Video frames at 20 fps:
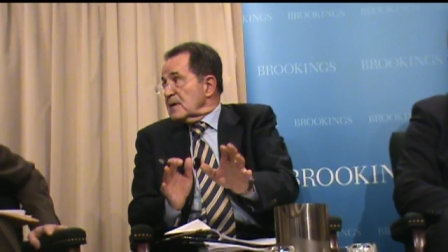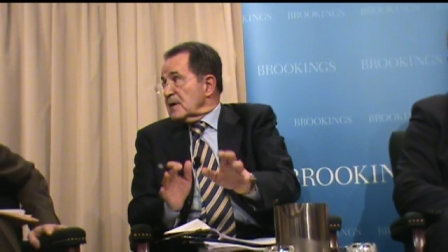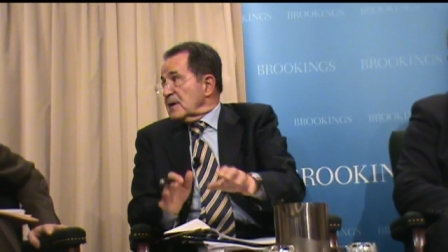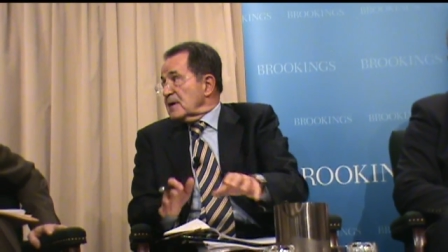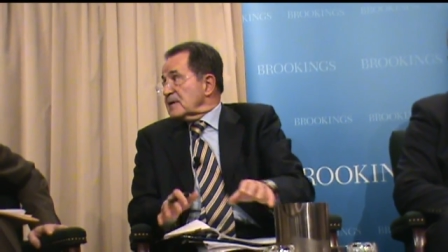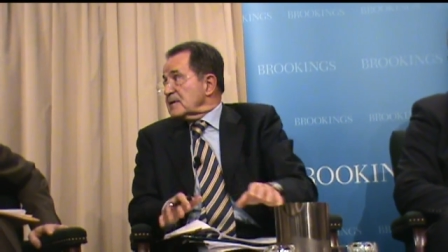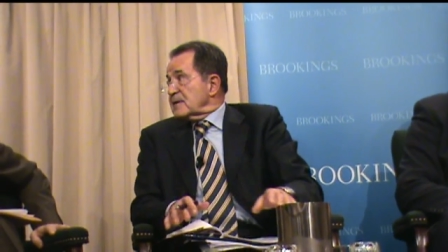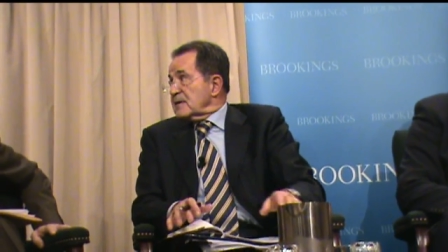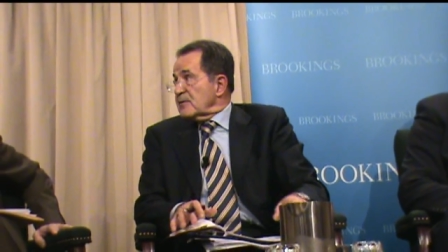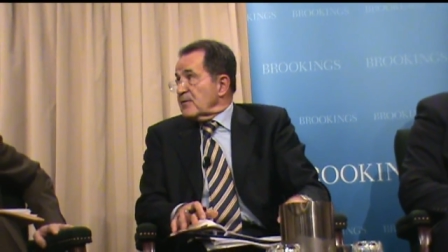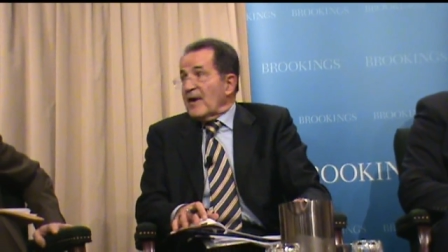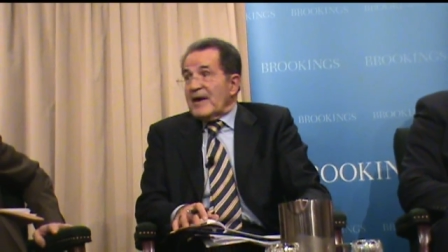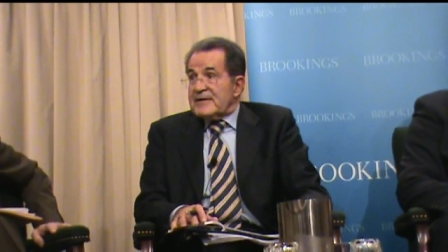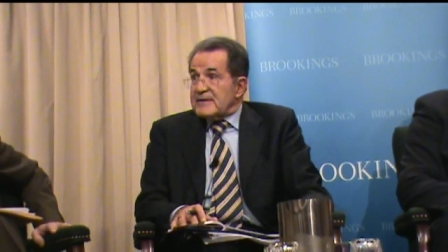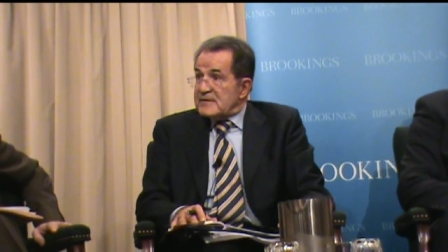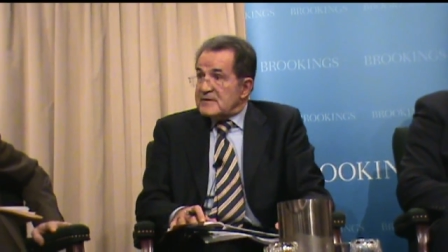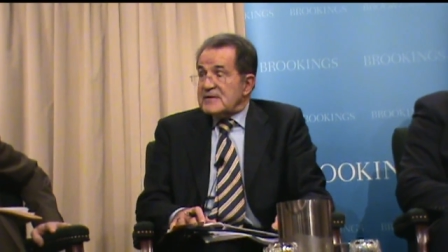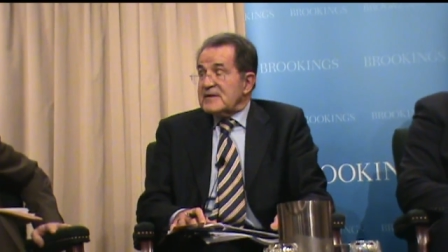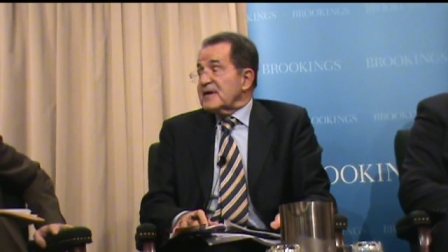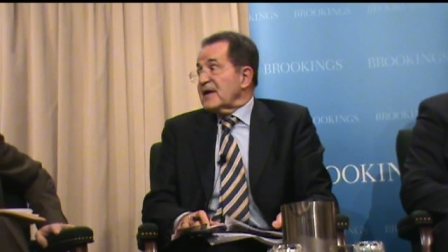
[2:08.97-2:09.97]
And the
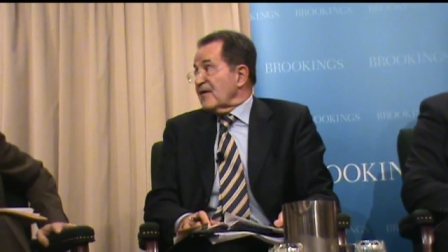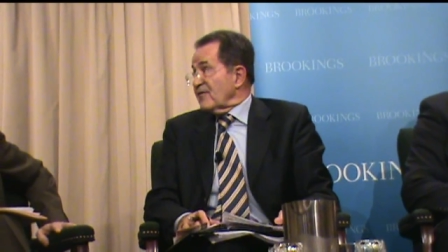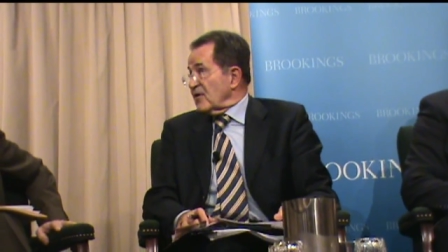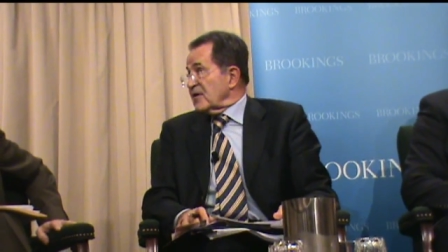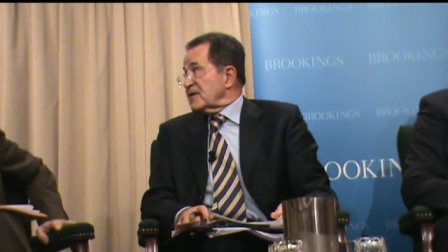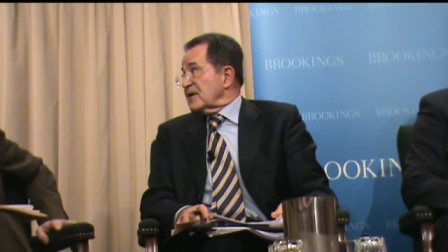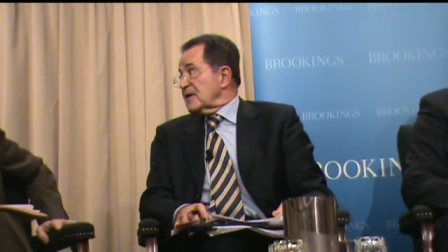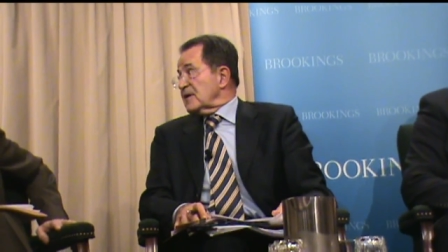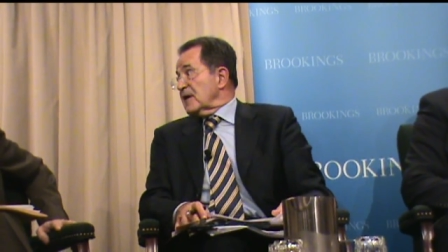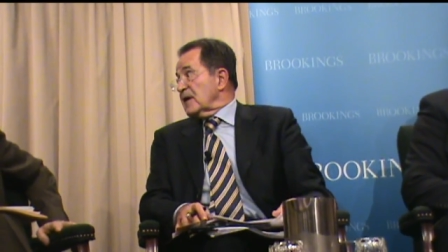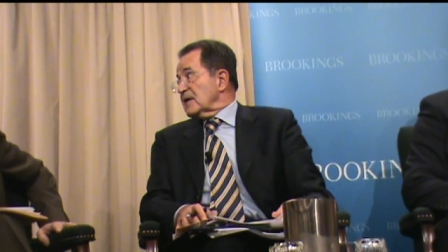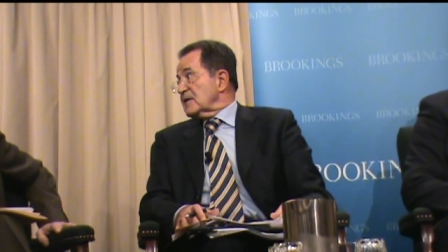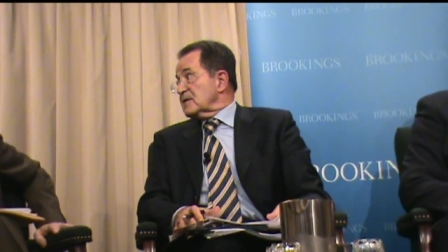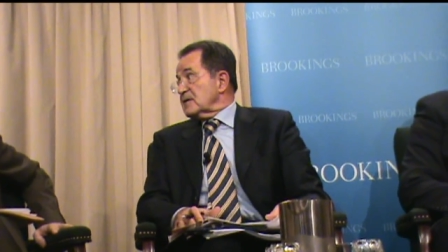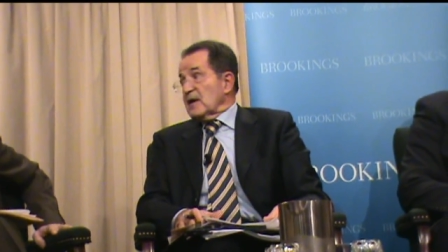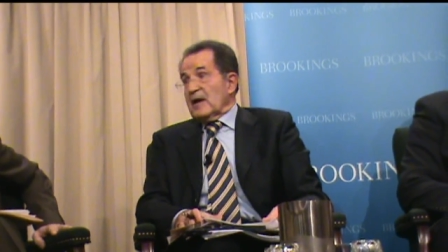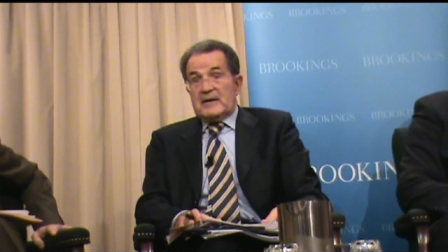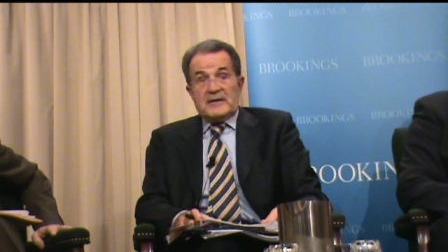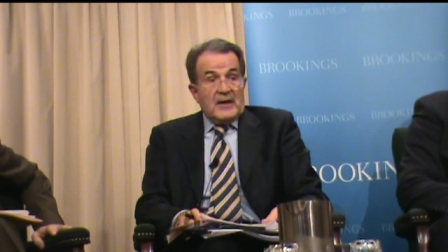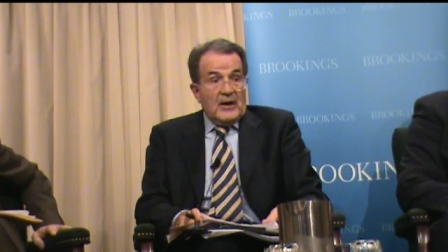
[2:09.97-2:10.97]
United States never did
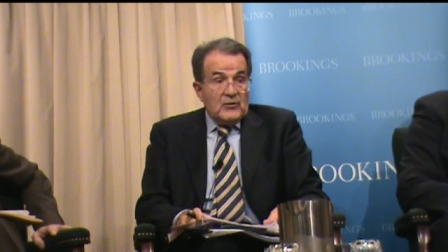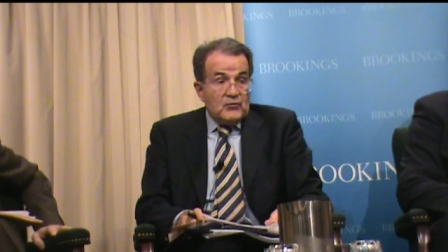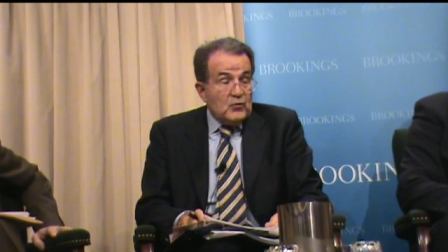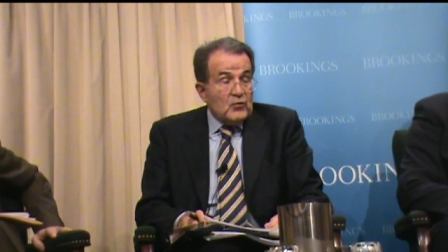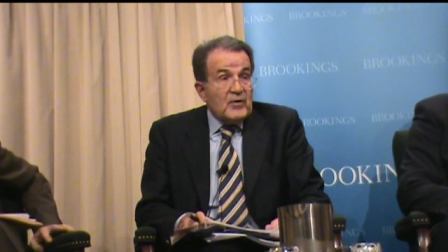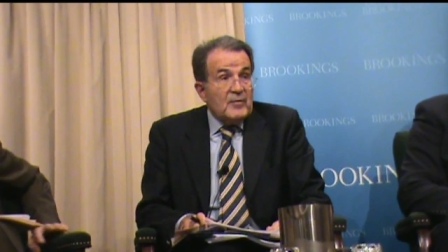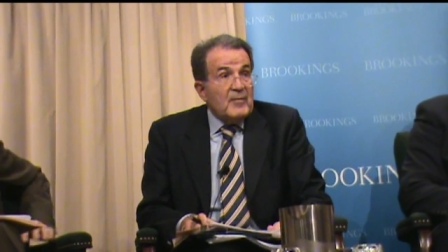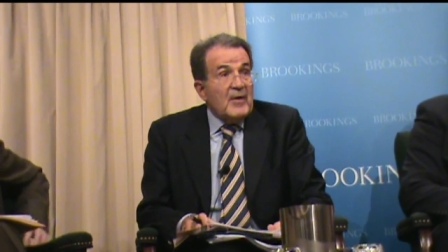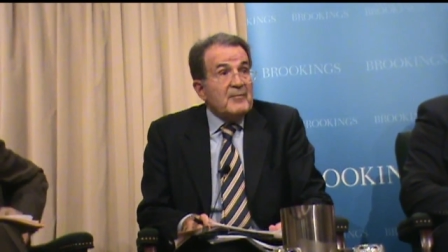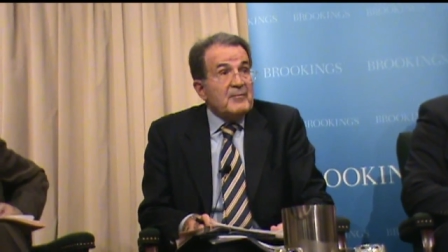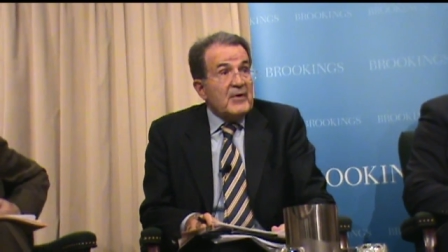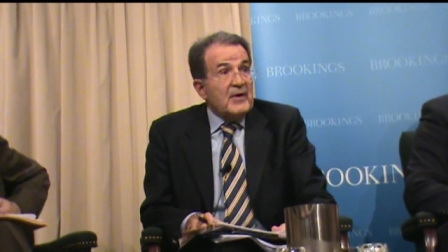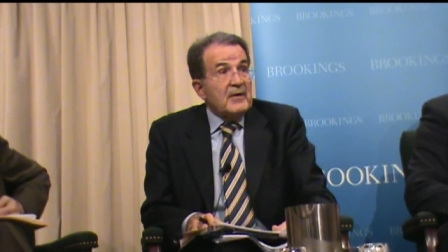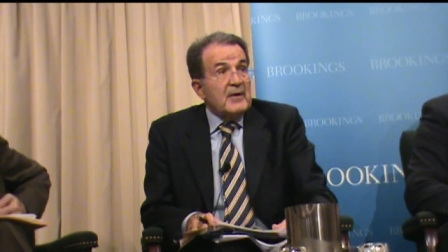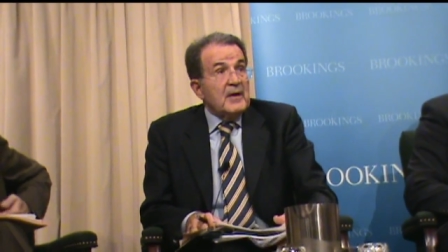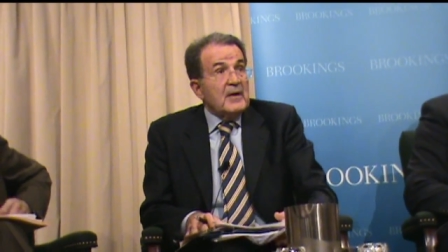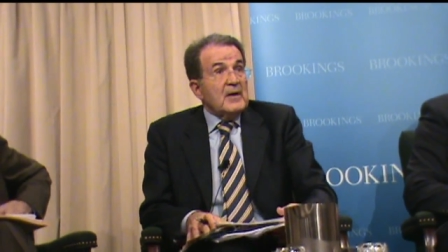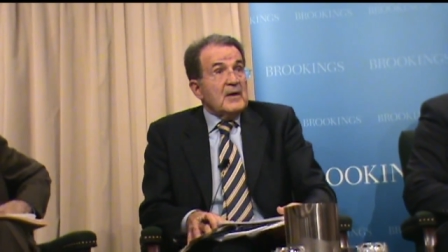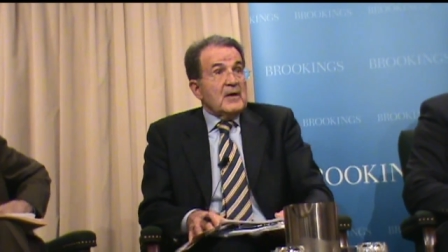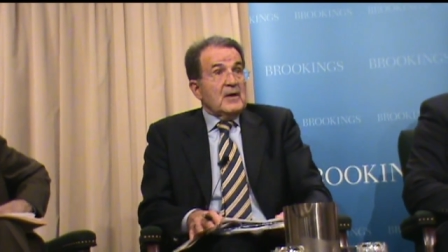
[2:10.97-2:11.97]
it, and I do remember
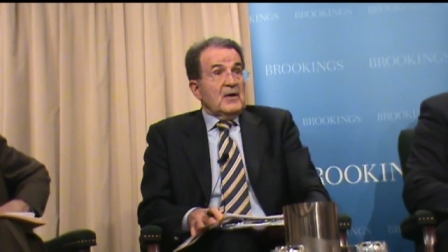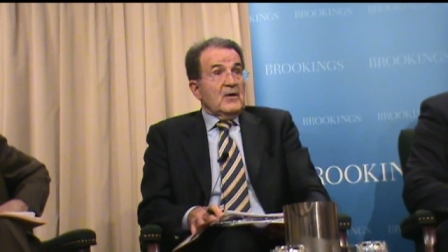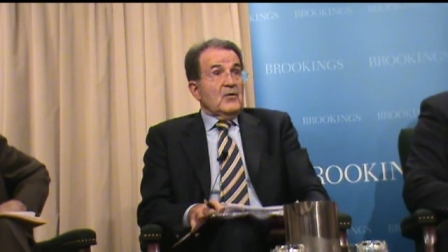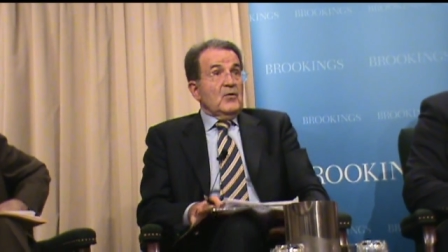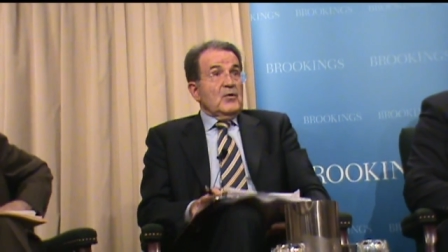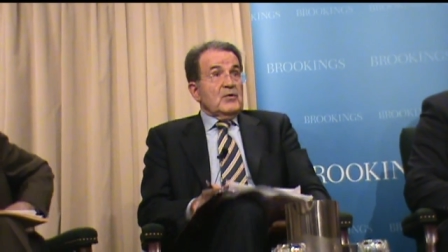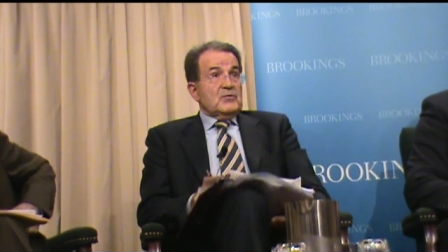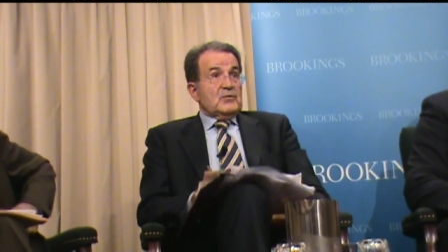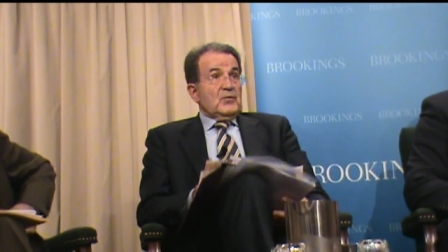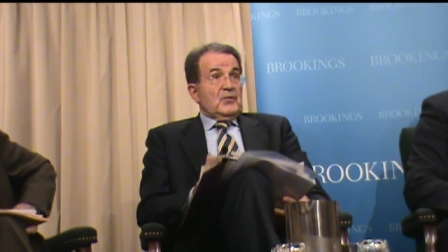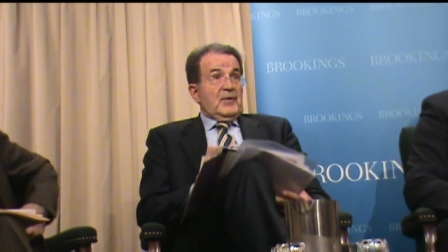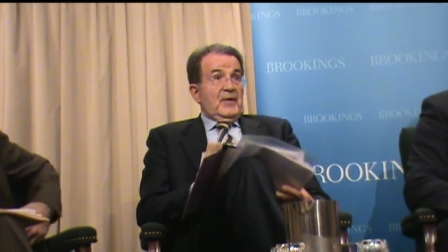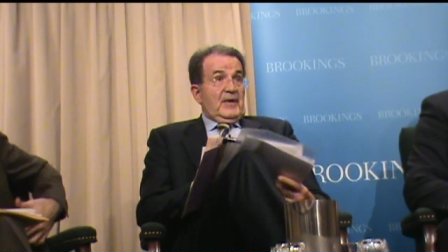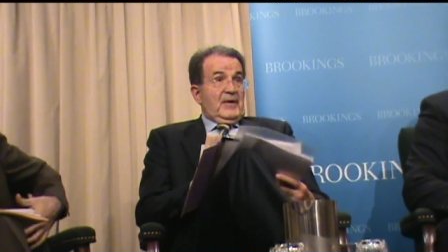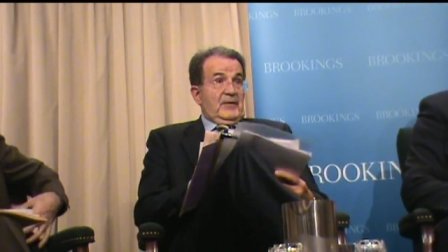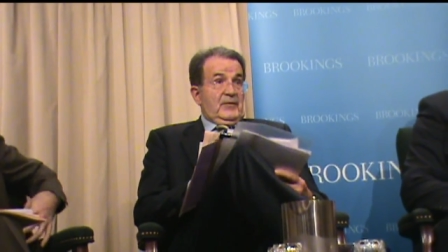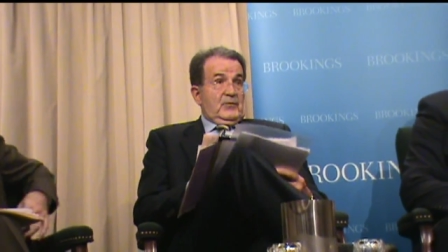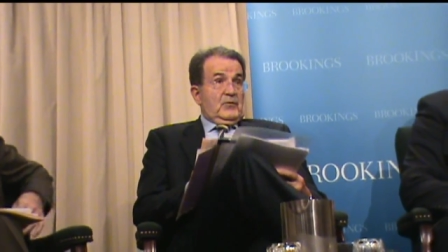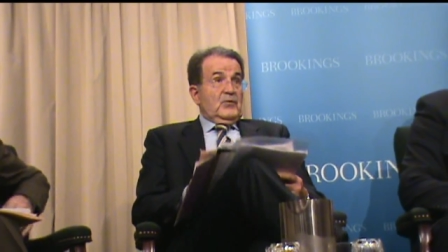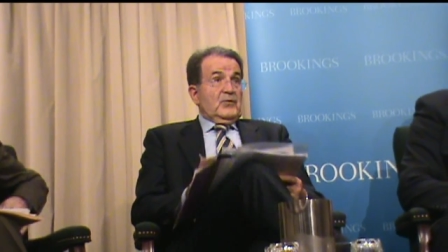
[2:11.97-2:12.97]
going
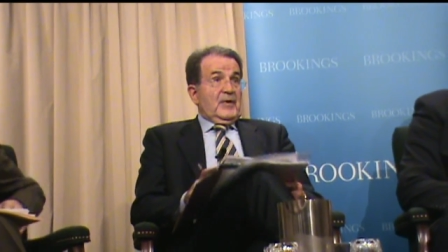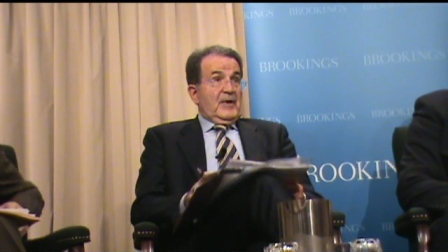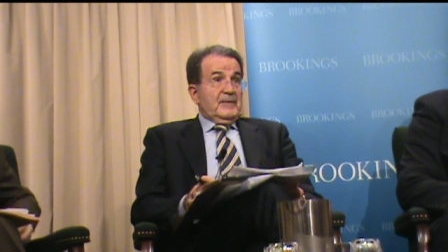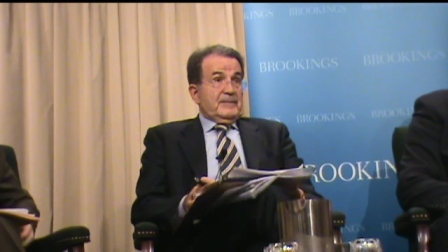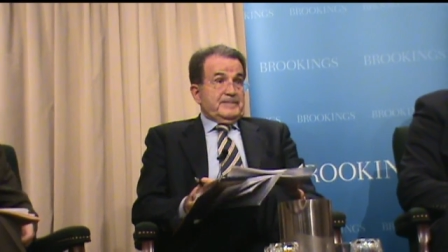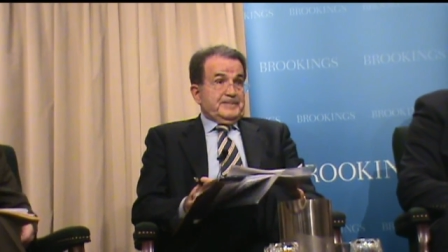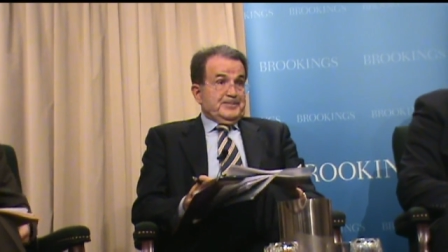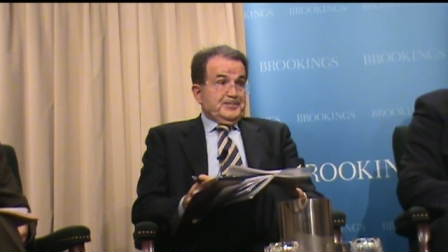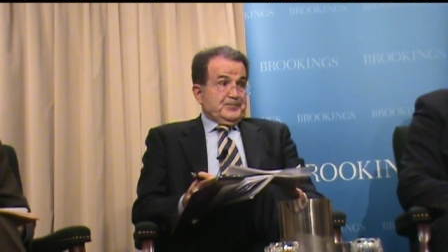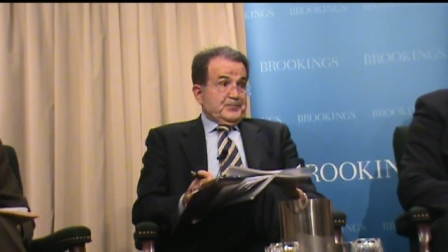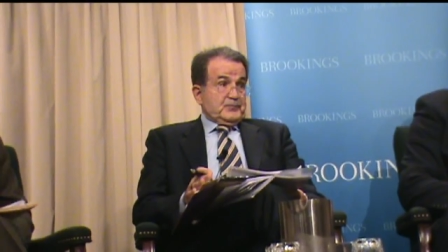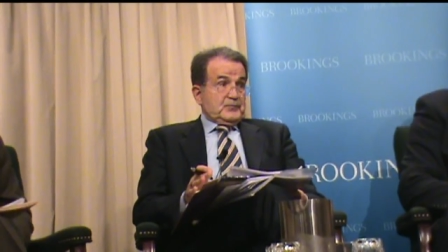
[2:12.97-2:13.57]
to the